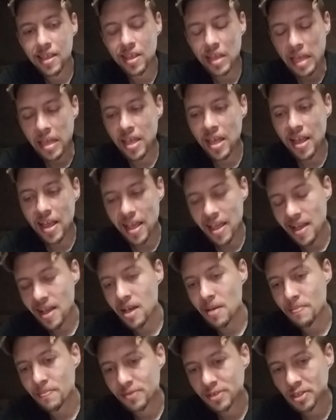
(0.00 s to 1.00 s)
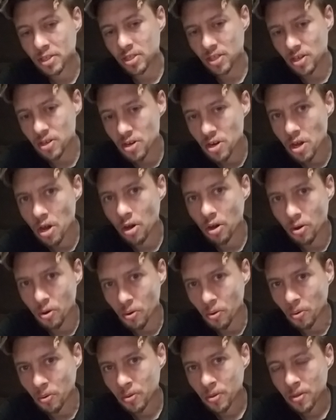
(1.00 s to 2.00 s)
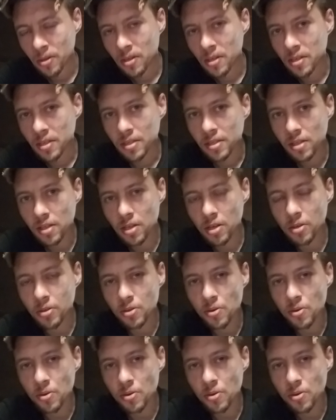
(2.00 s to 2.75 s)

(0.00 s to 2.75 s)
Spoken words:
it helps to know, you know, the